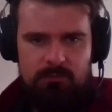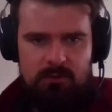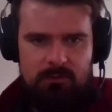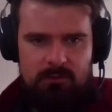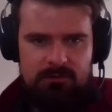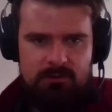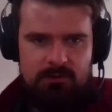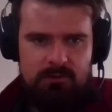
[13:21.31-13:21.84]
We
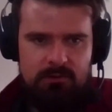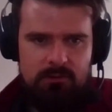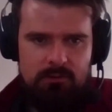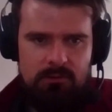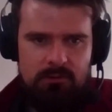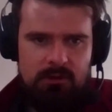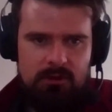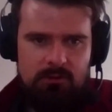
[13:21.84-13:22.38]
want
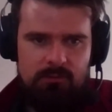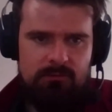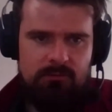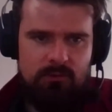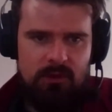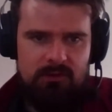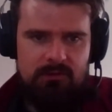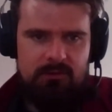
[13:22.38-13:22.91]
to we've
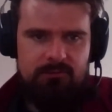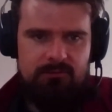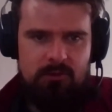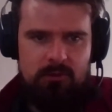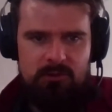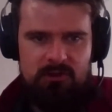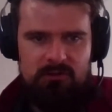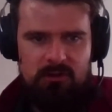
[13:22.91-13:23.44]
created a
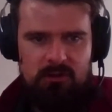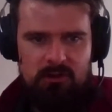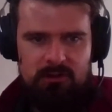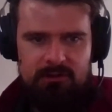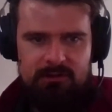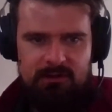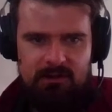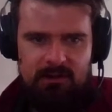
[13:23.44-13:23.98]
format
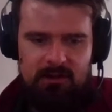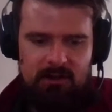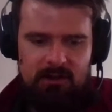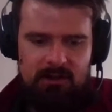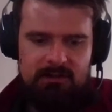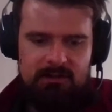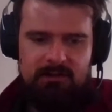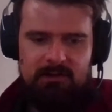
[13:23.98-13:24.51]
called the
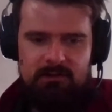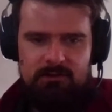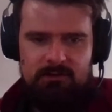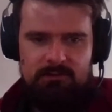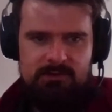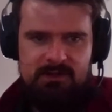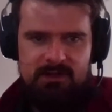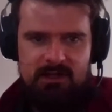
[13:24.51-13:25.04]
Data
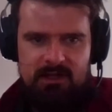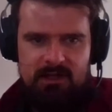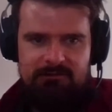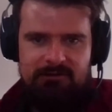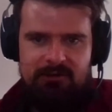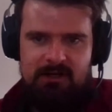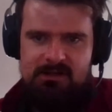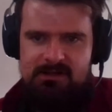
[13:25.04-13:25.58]
Literacy Geek
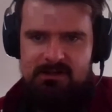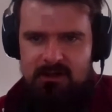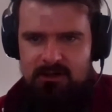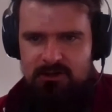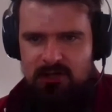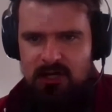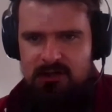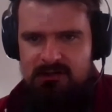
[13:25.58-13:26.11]
Fireside
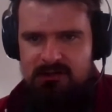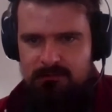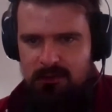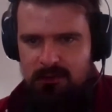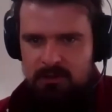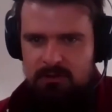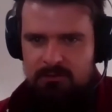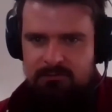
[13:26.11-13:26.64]
Chats, where
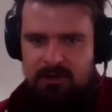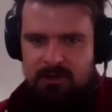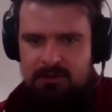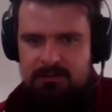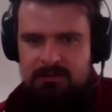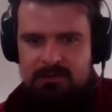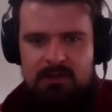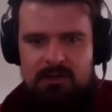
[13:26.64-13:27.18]
we
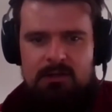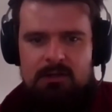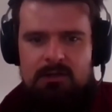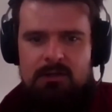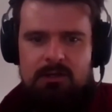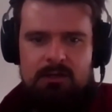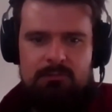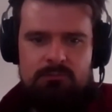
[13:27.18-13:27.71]
invite
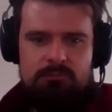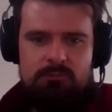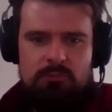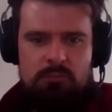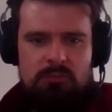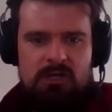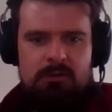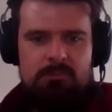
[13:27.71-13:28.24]

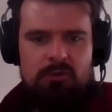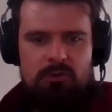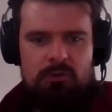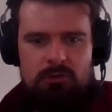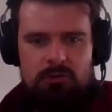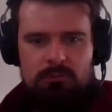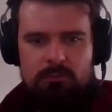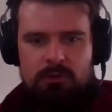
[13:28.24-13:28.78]

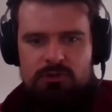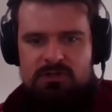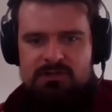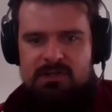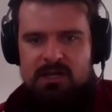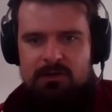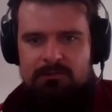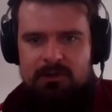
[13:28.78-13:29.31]
people or just
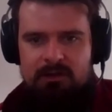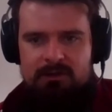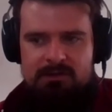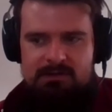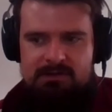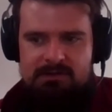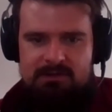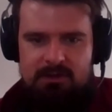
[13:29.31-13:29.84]
have like
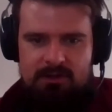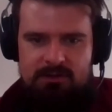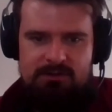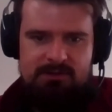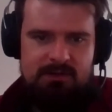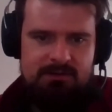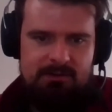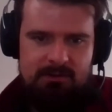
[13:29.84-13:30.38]
these
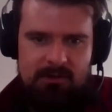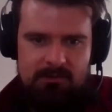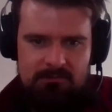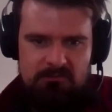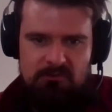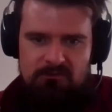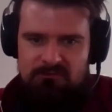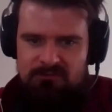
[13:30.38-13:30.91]
discussions as
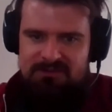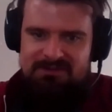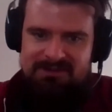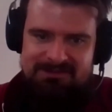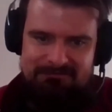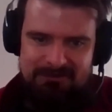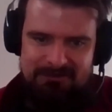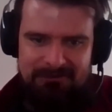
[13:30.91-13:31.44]
you've just
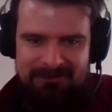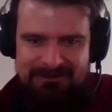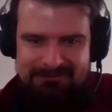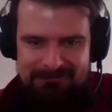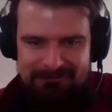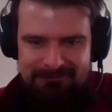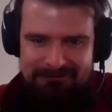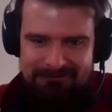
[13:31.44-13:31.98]
experienced
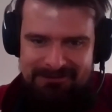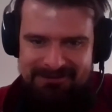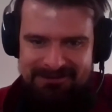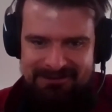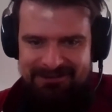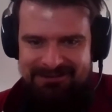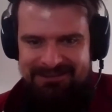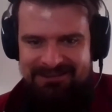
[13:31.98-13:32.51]
before we
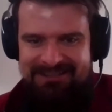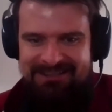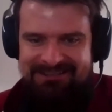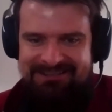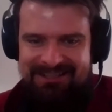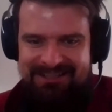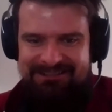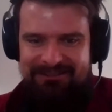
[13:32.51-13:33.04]
started on
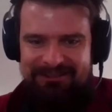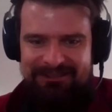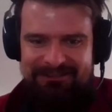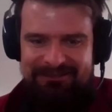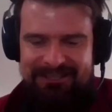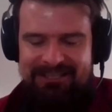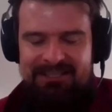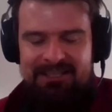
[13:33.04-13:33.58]
that call,
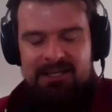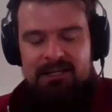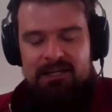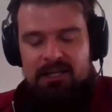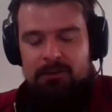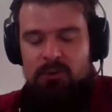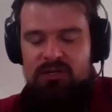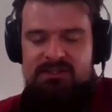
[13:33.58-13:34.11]
right,
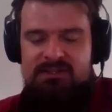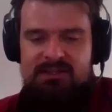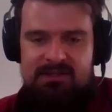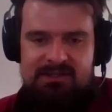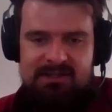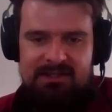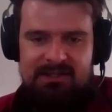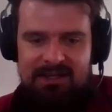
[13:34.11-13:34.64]
amongst
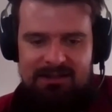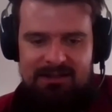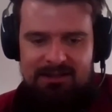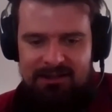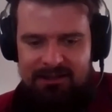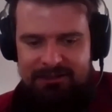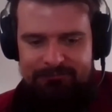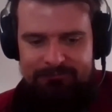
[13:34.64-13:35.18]
us, and
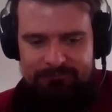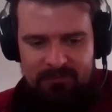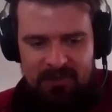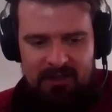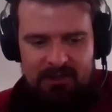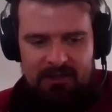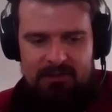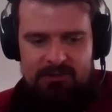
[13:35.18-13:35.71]
then
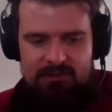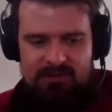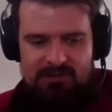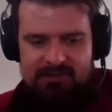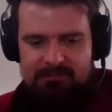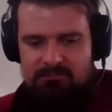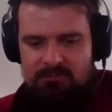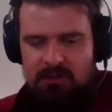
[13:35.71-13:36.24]

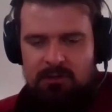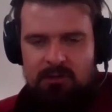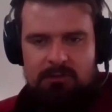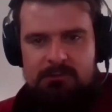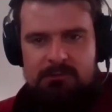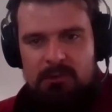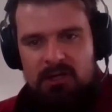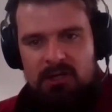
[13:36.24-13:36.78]
just, you know,
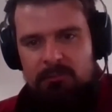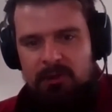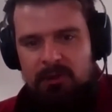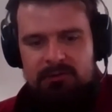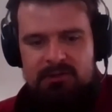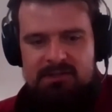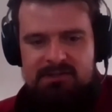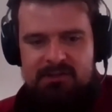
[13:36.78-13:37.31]
speak
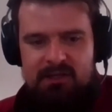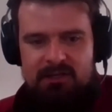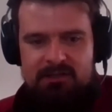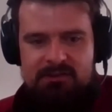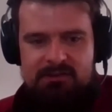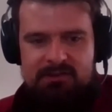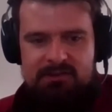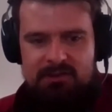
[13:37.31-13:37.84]
about these
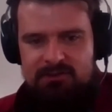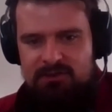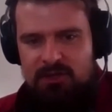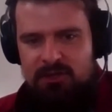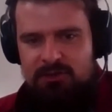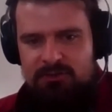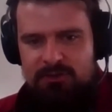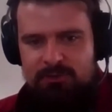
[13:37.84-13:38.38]
things,
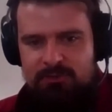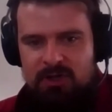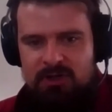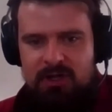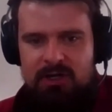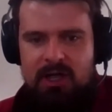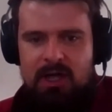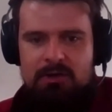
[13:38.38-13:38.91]
exchange them, and
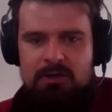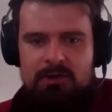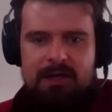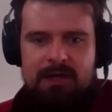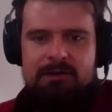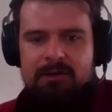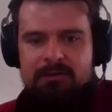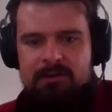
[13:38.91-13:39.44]
then
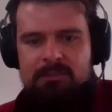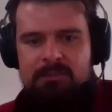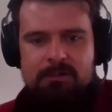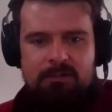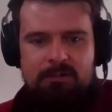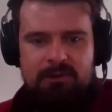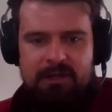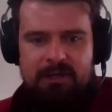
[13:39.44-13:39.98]
let other
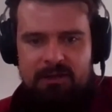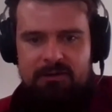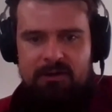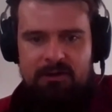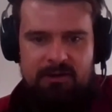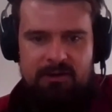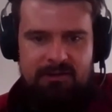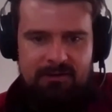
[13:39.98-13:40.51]
people in
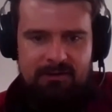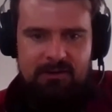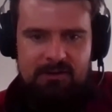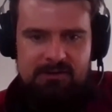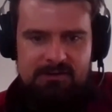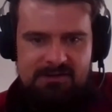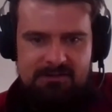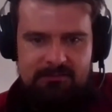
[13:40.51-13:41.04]
on our
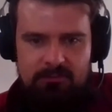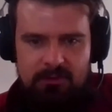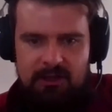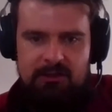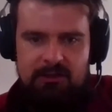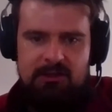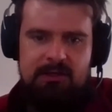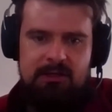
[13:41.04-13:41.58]
thoughts,
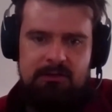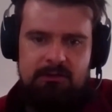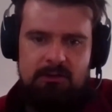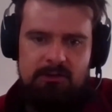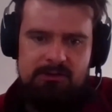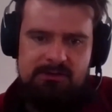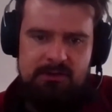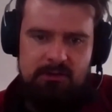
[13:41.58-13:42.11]
right? And then
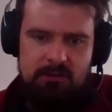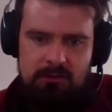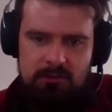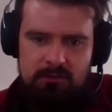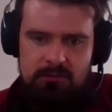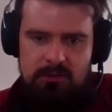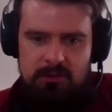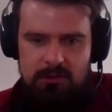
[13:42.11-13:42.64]

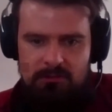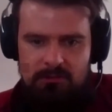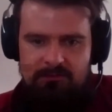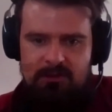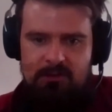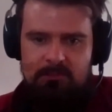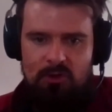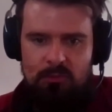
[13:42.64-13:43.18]
also
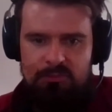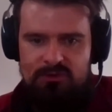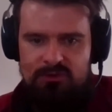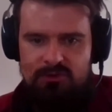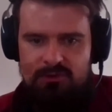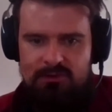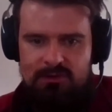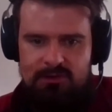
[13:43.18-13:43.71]
give them an
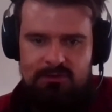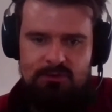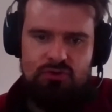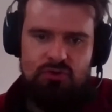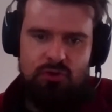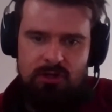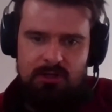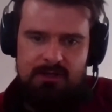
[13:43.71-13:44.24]
opportunity to
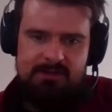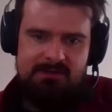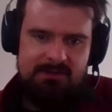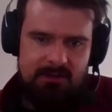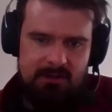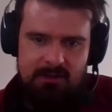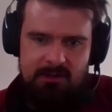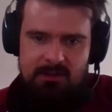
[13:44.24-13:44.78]
join us
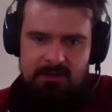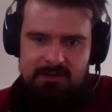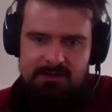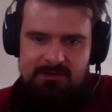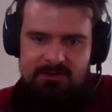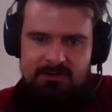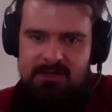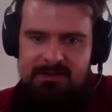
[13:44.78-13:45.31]
in these
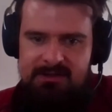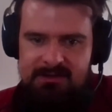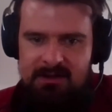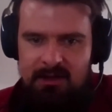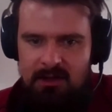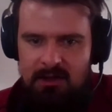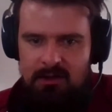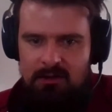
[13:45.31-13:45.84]
chats,
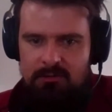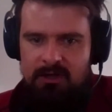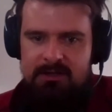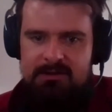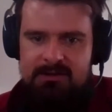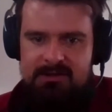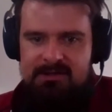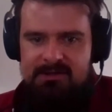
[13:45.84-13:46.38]
right?
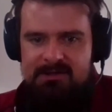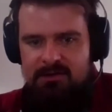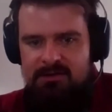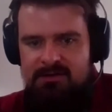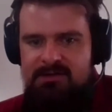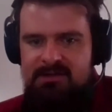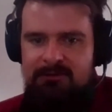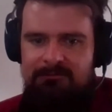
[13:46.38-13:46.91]
And this is
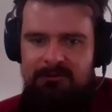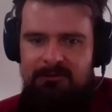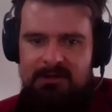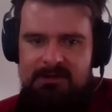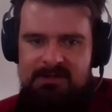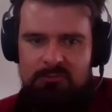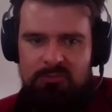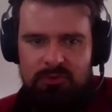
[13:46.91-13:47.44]
also something
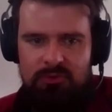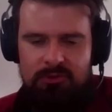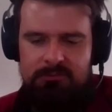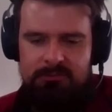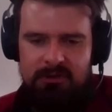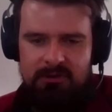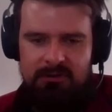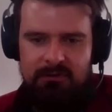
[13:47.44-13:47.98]
that's
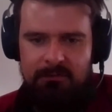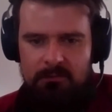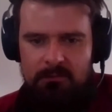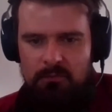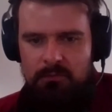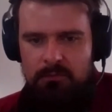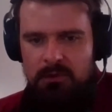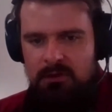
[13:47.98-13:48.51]
important, because
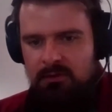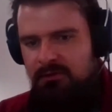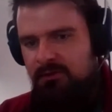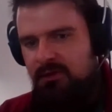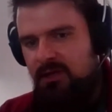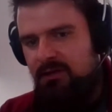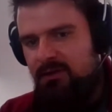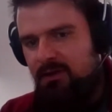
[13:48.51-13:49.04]
we don't
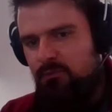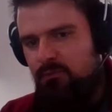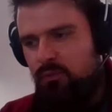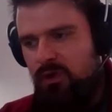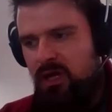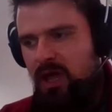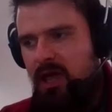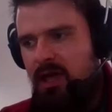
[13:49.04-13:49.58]
think that
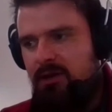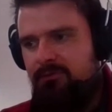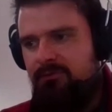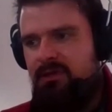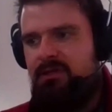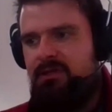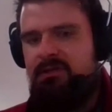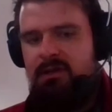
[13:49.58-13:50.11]
we have
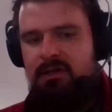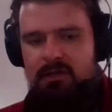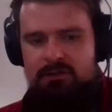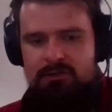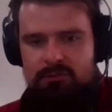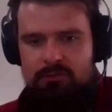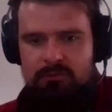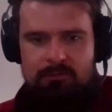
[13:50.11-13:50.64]
the entire
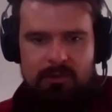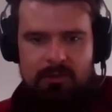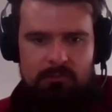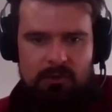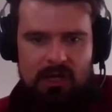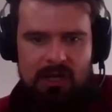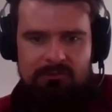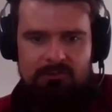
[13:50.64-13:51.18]
truth, right?
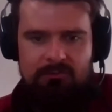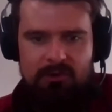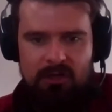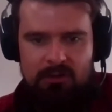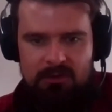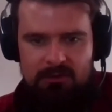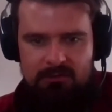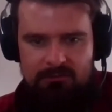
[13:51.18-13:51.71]
We have a
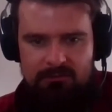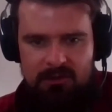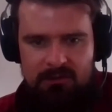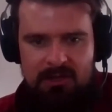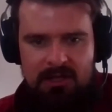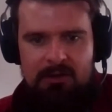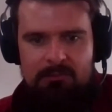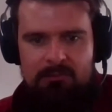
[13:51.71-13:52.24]
fragment of it,
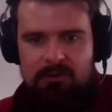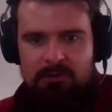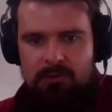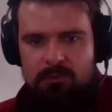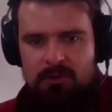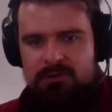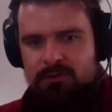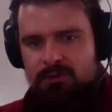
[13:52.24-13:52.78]
but we
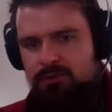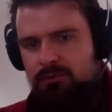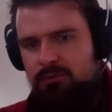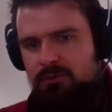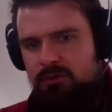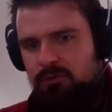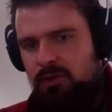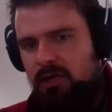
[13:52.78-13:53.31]
want to
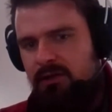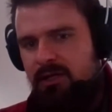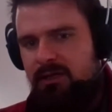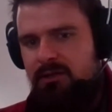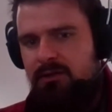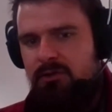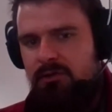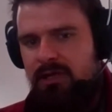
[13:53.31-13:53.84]
create like
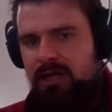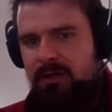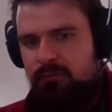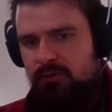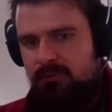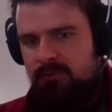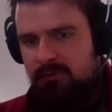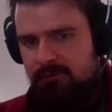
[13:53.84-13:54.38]
a
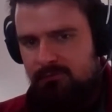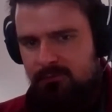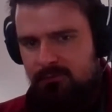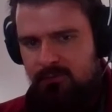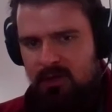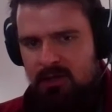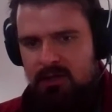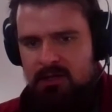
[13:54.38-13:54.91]
collaborative
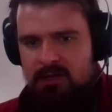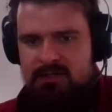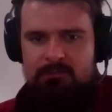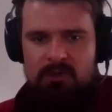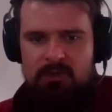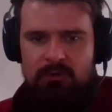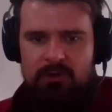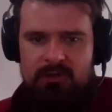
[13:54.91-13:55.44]

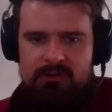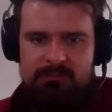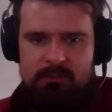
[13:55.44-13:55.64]
experience.